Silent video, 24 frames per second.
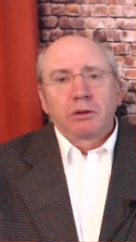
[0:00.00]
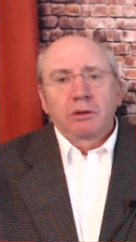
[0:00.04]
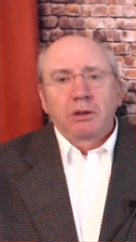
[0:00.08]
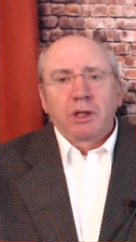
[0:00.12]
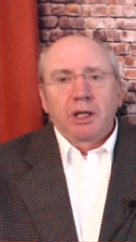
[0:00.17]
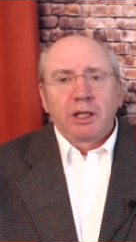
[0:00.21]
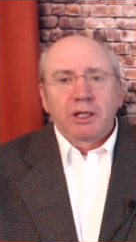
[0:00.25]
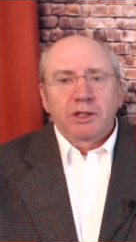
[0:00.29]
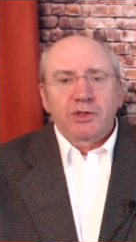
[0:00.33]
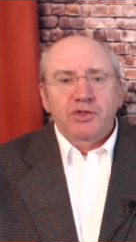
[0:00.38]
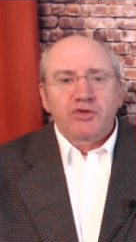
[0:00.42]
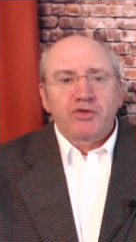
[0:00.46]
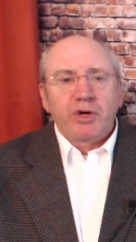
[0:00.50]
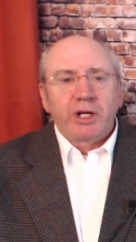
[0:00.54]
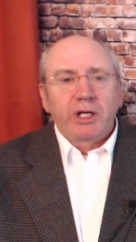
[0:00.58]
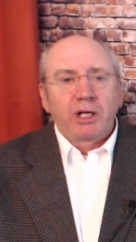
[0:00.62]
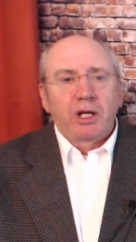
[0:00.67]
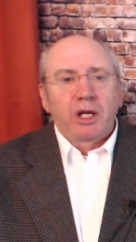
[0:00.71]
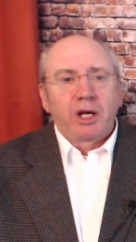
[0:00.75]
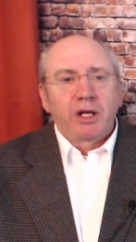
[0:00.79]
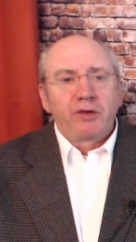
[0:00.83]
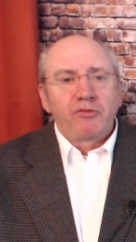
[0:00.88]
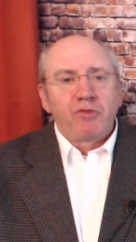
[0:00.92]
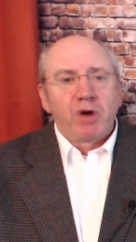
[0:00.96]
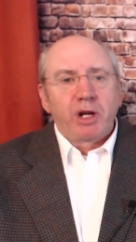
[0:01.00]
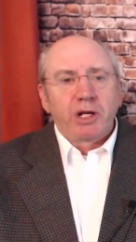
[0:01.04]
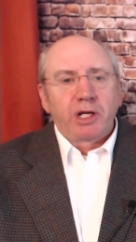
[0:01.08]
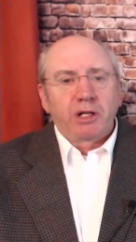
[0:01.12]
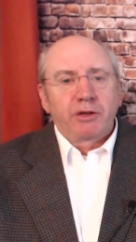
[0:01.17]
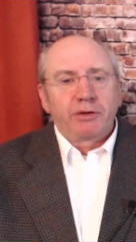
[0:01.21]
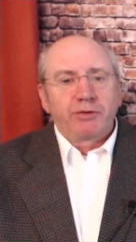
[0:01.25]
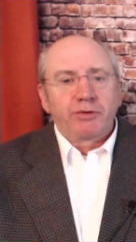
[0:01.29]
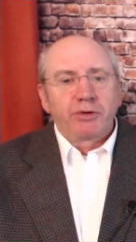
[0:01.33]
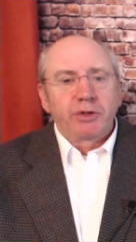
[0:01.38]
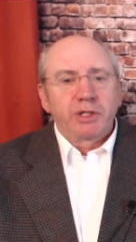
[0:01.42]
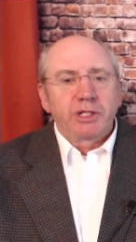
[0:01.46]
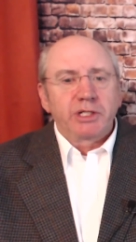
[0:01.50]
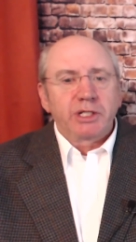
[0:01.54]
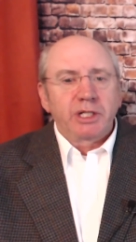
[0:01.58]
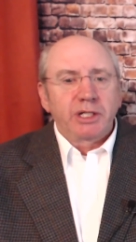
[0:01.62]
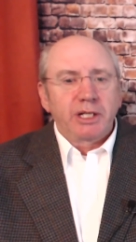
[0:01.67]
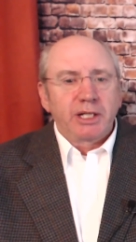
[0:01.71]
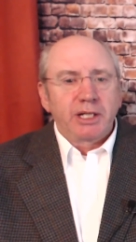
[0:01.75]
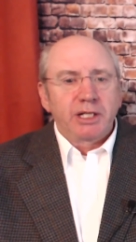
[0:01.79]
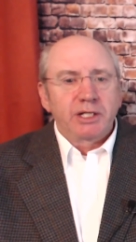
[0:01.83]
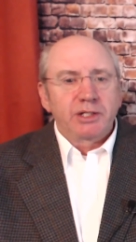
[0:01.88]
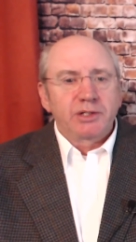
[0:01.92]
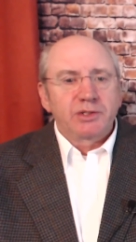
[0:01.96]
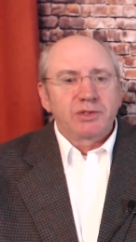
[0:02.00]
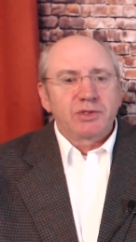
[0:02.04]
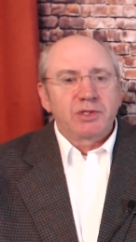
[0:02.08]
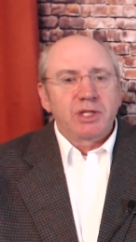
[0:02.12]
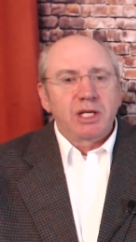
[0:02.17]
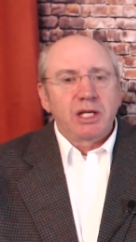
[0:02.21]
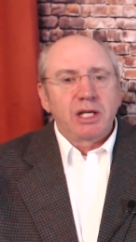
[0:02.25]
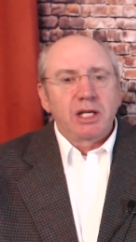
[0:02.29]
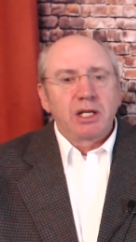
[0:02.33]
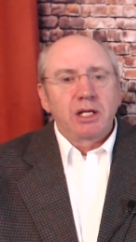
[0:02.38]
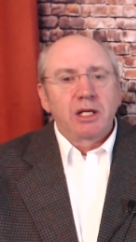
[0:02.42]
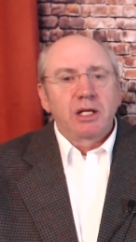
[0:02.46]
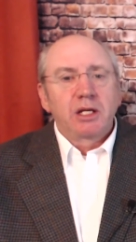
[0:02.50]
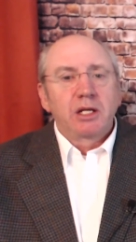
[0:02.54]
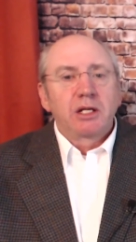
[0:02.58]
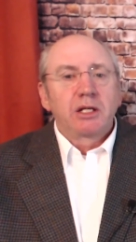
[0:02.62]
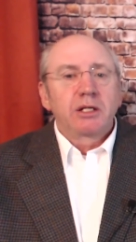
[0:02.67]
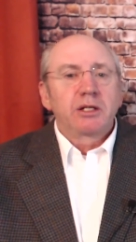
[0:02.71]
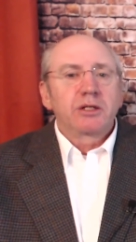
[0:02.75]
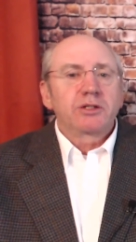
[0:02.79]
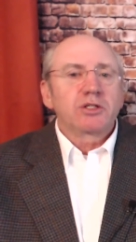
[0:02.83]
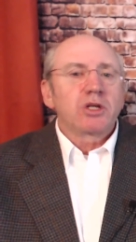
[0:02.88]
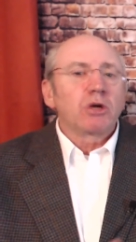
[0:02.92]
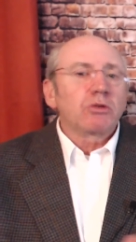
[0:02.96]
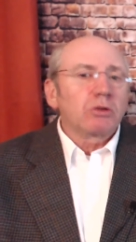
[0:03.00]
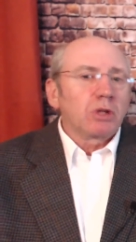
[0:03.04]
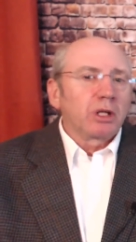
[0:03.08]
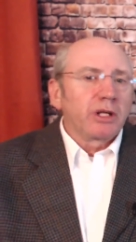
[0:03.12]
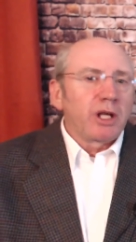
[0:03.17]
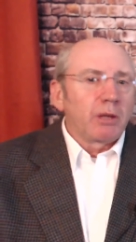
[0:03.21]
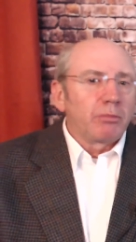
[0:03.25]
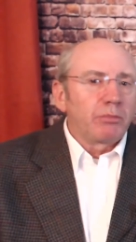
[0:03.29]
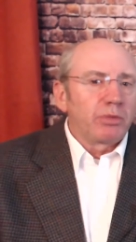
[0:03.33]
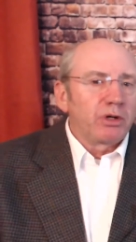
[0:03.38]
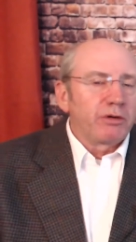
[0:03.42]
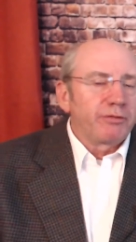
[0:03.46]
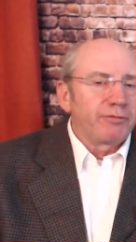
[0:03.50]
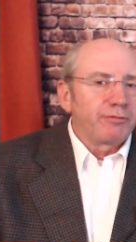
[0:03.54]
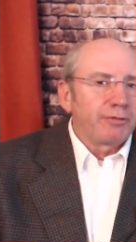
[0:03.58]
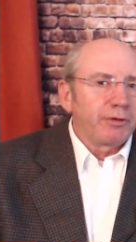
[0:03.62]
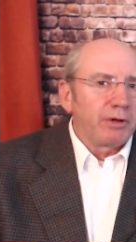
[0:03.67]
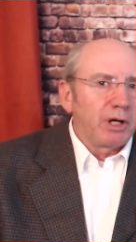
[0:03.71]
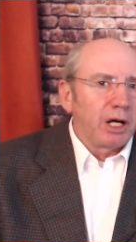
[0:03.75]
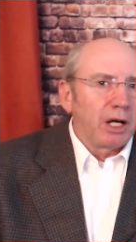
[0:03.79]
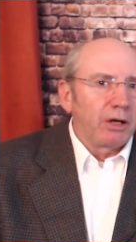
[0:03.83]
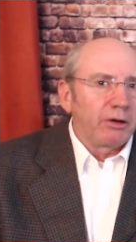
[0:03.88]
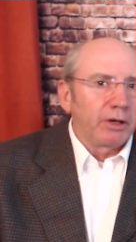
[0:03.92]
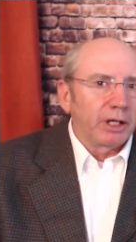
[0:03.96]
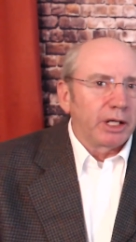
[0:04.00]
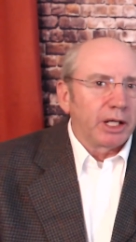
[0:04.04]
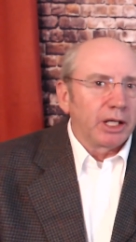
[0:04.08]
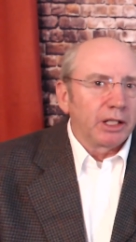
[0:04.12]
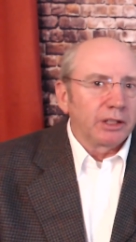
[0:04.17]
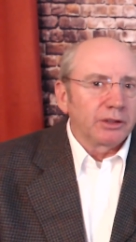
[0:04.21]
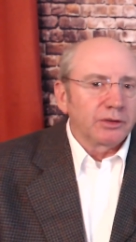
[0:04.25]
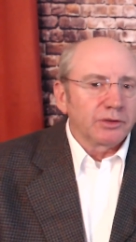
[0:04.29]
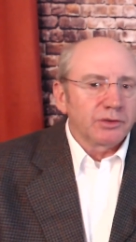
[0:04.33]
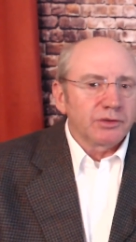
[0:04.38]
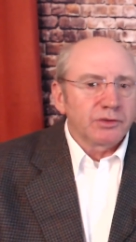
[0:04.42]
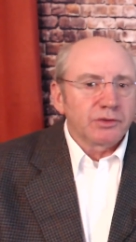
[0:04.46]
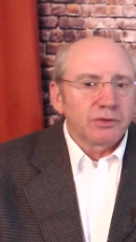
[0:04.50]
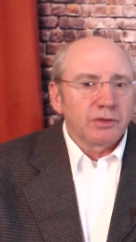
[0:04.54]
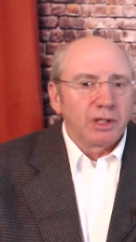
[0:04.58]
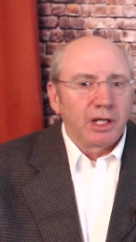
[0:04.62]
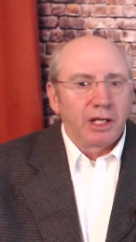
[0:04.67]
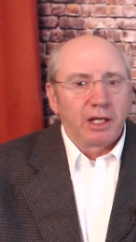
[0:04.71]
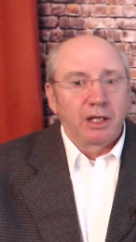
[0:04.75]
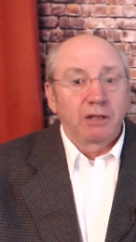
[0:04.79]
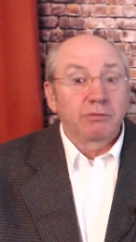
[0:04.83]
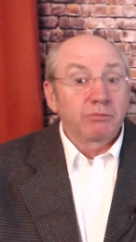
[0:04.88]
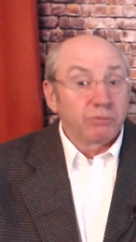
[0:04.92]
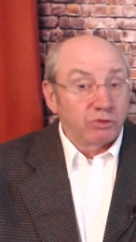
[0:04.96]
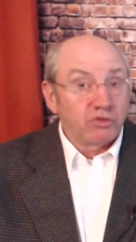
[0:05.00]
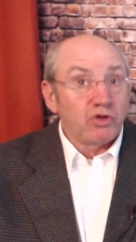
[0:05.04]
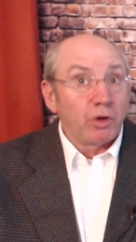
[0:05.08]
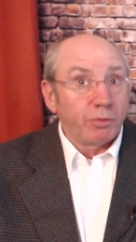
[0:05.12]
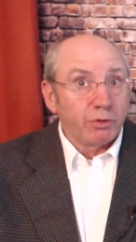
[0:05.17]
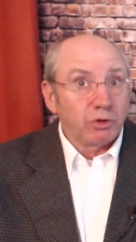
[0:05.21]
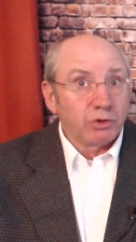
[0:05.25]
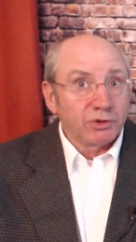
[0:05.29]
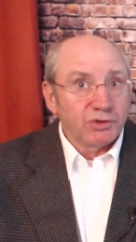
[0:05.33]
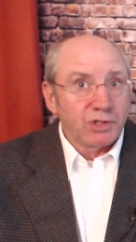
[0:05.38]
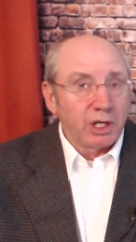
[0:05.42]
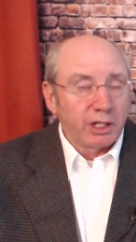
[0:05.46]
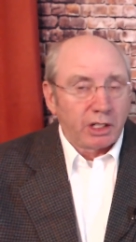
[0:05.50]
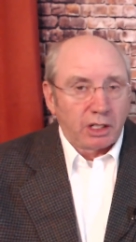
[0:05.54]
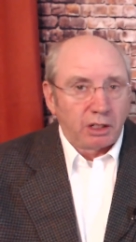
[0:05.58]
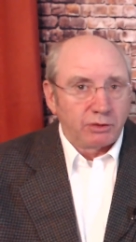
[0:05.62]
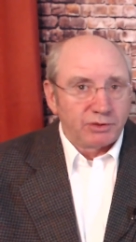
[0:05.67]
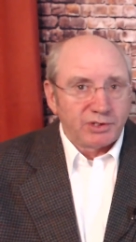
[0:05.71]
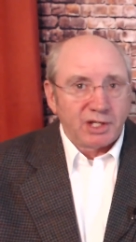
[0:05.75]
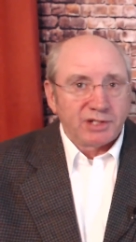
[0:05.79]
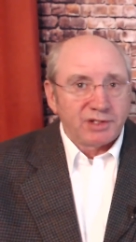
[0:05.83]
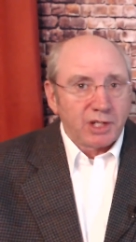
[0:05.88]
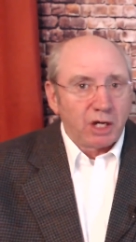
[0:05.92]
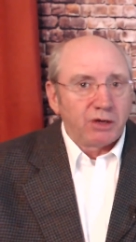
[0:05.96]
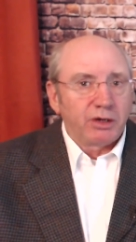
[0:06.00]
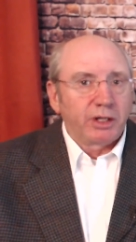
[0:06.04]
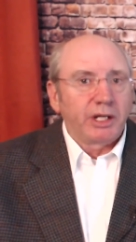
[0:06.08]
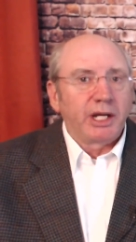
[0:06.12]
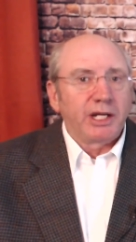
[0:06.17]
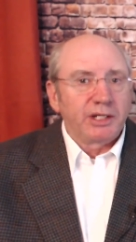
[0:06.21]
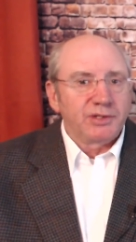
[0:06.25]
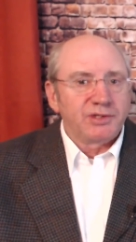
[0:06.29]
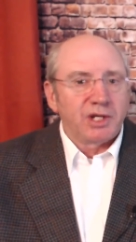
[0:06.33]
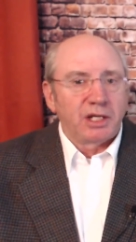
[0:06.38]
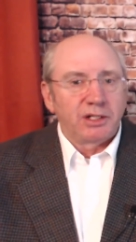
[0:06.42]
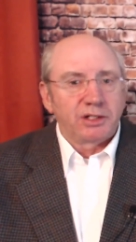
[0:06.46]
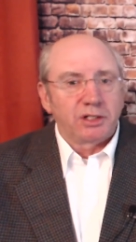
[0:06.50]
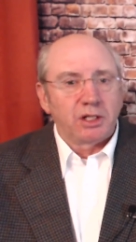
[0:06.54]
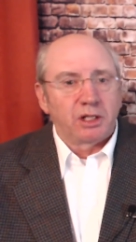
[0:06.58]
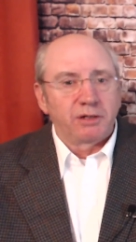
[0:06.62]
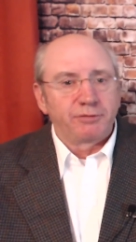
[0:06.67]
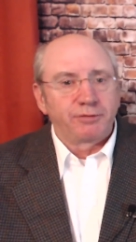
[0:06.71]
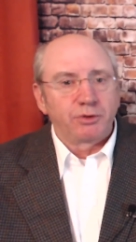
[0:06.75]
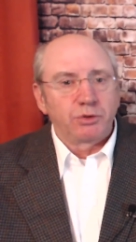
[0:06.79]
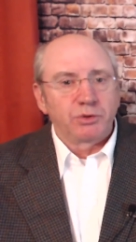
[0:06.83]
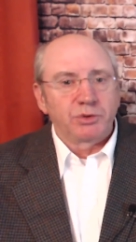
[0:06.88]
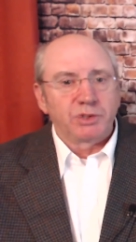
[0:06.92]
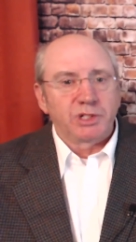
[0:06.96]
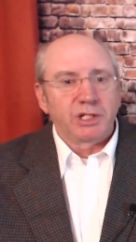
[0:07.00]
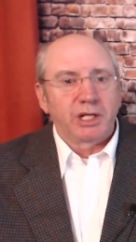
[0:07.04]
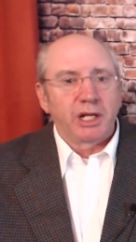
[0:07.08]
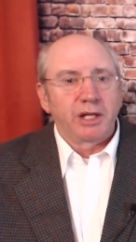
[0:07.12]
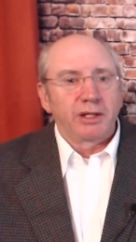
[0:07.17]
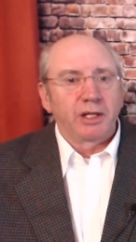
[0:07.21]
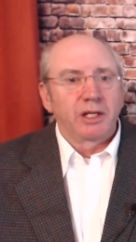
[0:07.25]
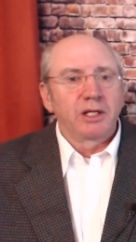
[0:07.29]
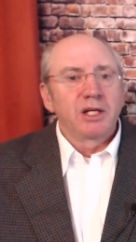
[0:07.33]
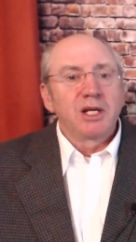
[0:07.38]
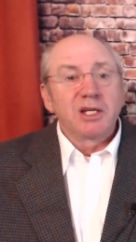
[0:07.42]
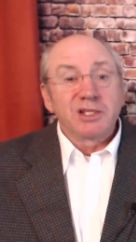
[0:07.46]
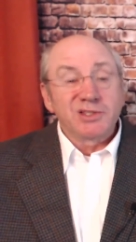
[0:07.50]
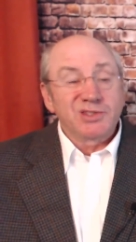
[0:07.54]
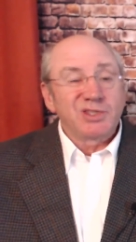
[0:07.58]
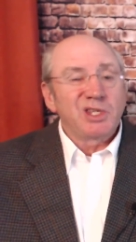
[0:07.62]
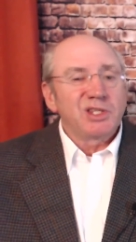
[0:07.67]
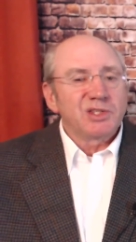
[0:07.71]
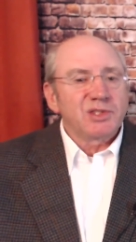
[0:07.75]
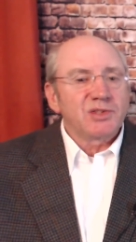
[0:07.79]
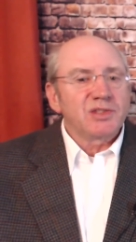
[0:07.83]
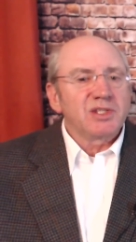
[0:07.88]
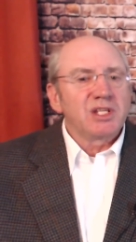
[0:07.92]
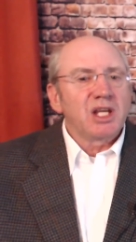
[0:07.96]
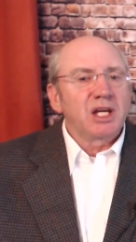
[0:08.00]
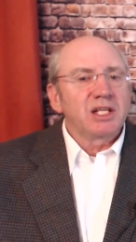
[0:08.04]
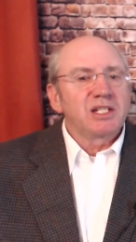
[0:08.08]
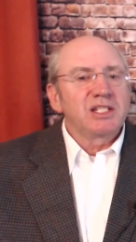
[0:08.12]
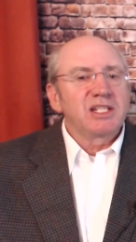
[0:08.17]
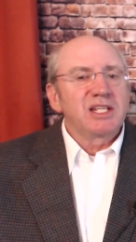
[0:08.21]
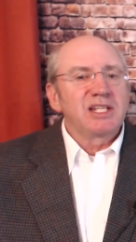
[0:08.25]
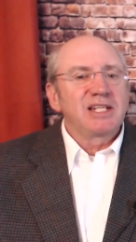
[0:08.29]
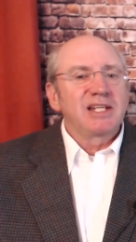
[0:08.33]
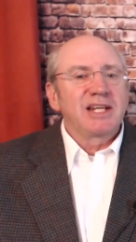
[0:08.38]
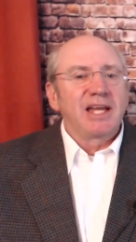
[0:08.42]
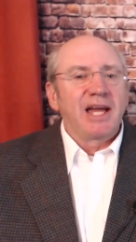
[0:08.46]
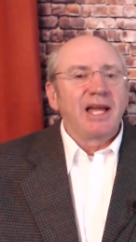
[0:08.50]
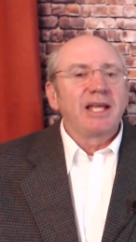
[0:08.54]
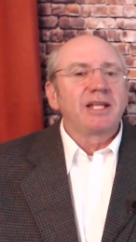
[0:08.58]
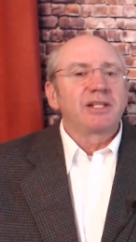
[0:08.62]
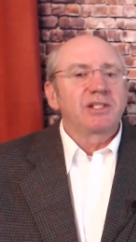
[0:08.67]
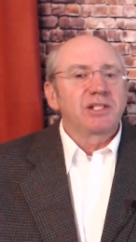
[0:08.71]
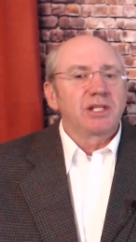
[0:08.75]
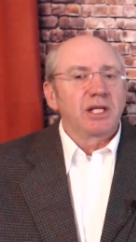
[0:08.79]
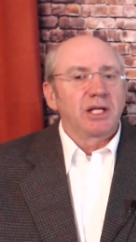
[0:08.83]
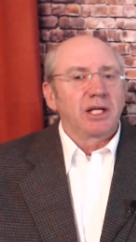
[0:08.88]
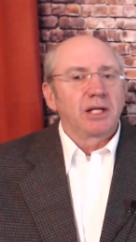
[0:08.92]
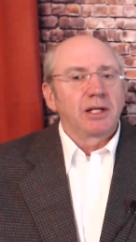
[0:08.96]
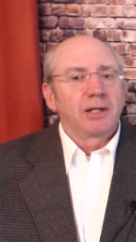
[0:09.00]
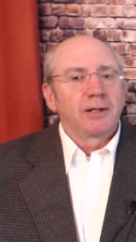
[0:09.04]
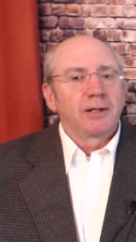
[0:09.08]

uh, straight line running through it is the total number of hurricanes, uh, tropical cyclones, that's hurricanes and typhoons together, since 1980.